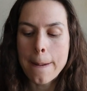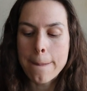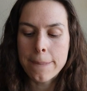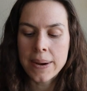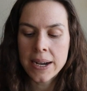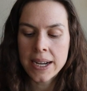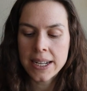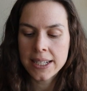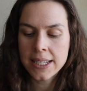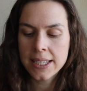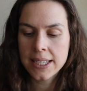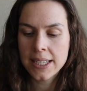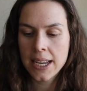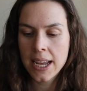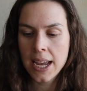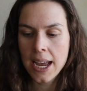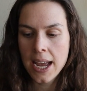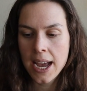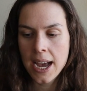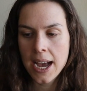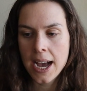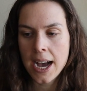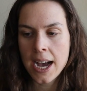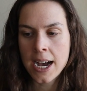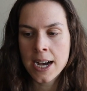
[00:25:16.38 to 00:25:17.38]
But
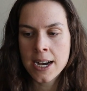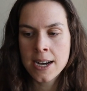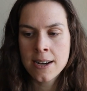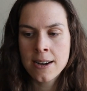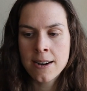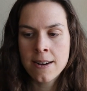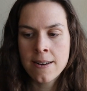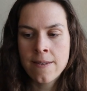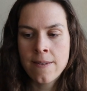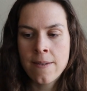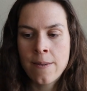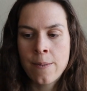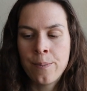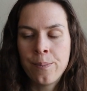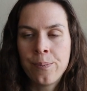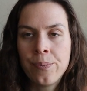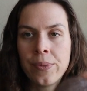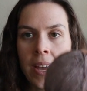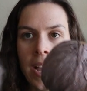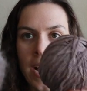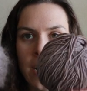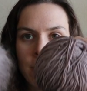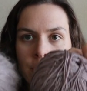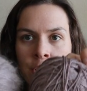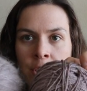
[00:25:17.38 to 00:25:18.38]
um,
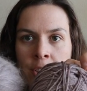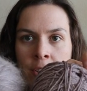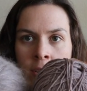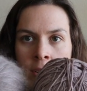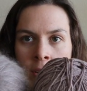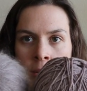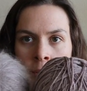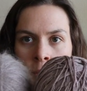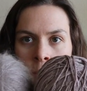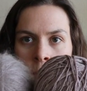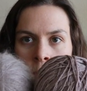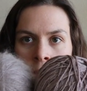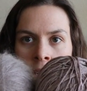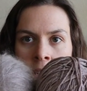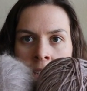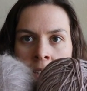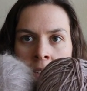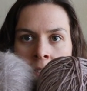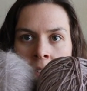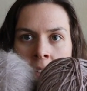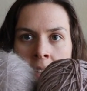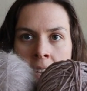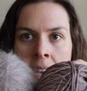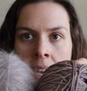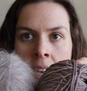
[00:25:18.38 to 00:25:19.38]
I'll show you what it
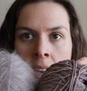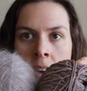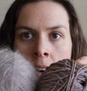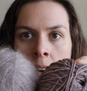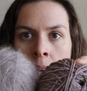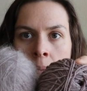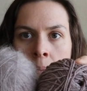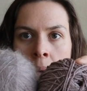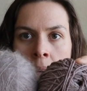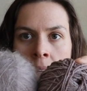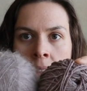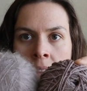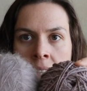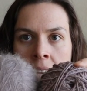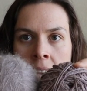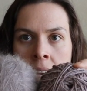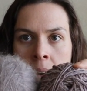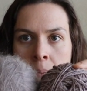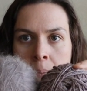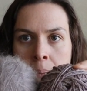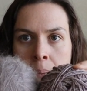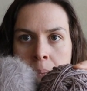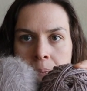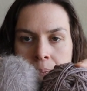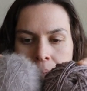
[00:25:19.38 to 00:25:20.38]
looks like all balled
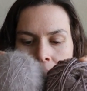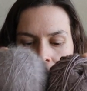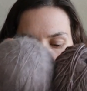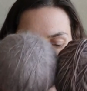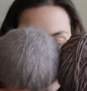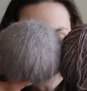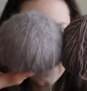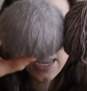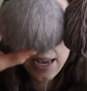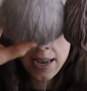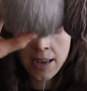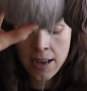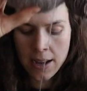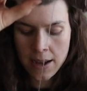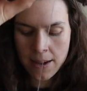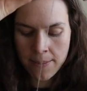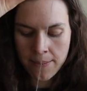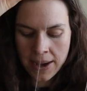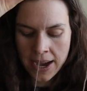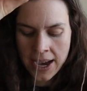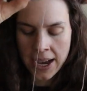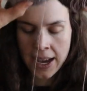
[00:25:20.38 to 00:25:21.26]
up um,